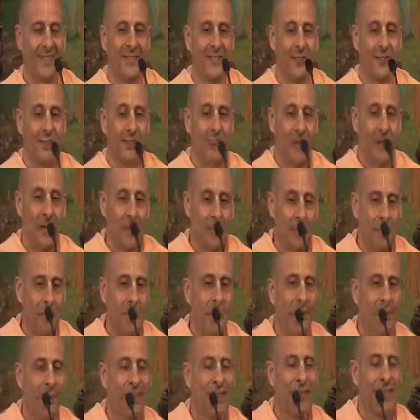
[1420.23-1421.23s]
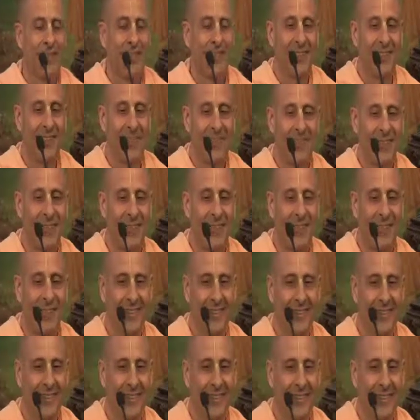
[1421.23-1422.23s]
spreading bhakti
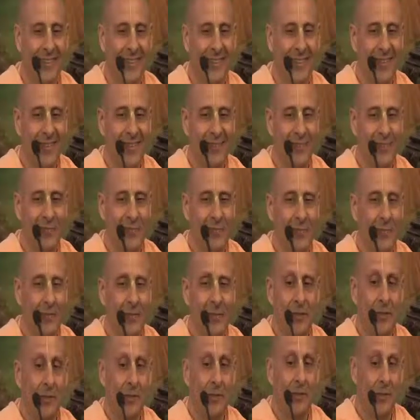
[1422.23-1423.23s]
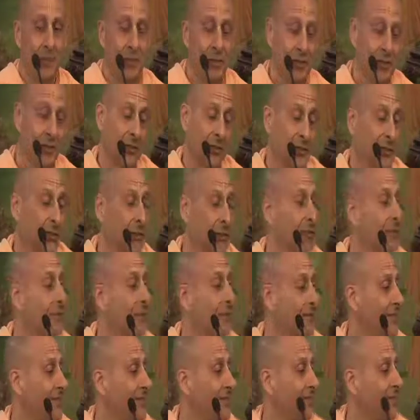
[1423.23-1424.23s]
when religion was
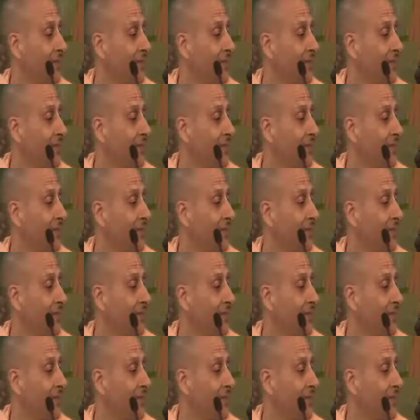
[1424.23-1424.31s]
illegal.